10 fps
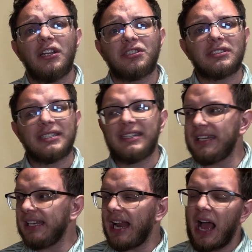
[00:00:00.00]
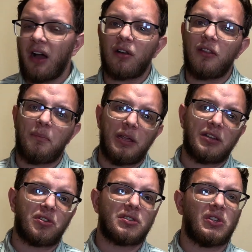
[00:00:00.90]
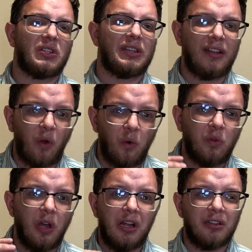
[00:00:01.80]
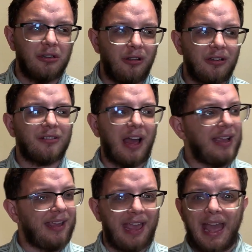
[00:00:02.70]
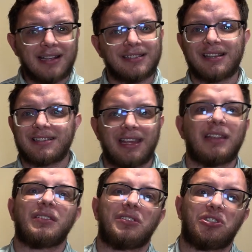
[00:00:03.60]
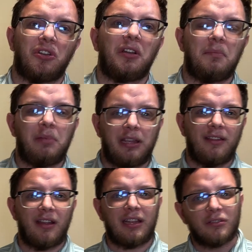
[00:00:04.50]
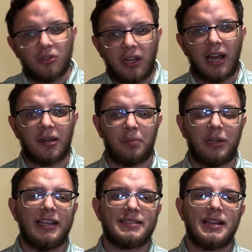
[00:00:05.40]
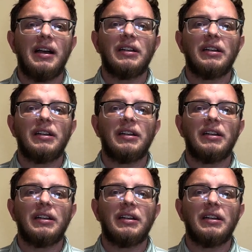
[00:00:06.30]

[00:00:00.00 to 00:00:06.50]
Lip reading: Just get it out of the picture so that they don't look like excess things that shouldn't be there, can look out of place.